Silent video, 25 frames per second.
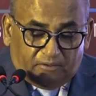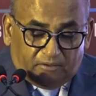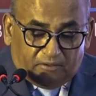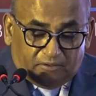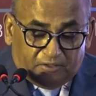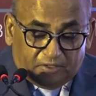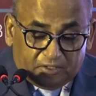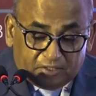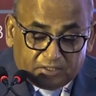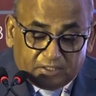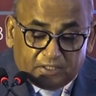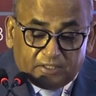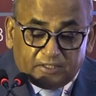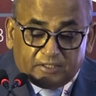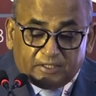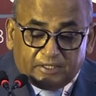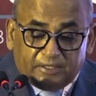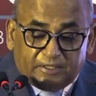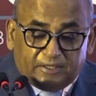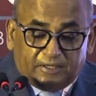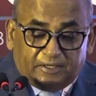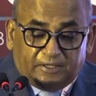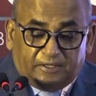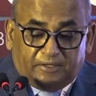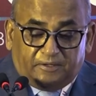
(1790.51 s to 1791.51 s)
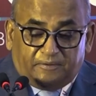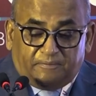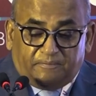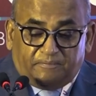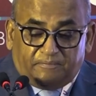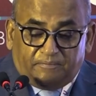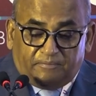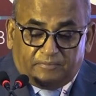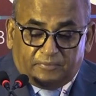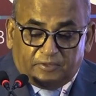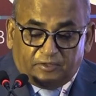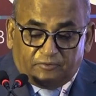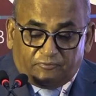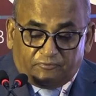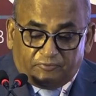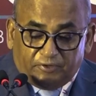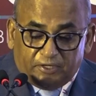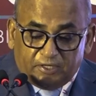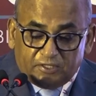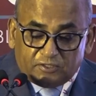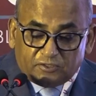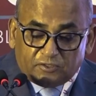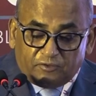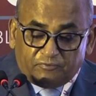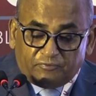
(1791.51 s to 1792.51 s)
Resultantly, the
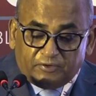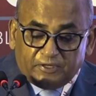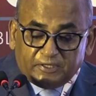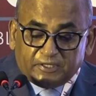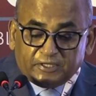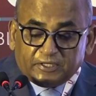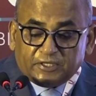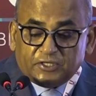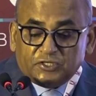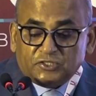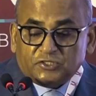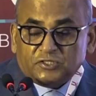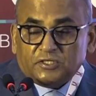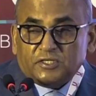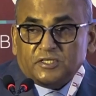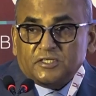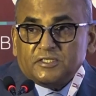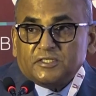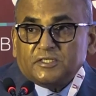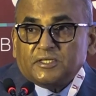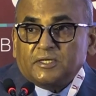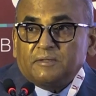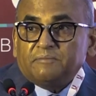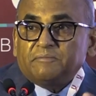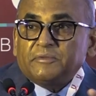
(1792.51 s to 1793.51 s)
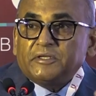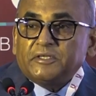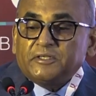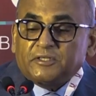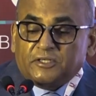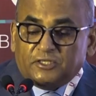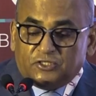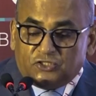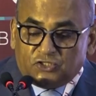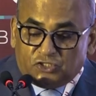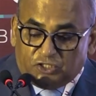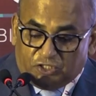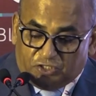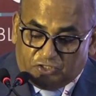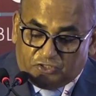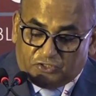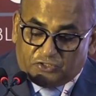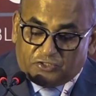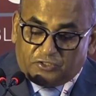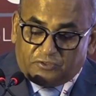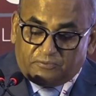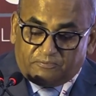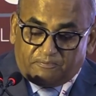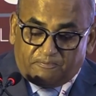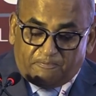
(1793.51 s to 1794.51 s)
face of litigation has completely
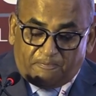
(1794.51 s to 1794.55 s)
changed.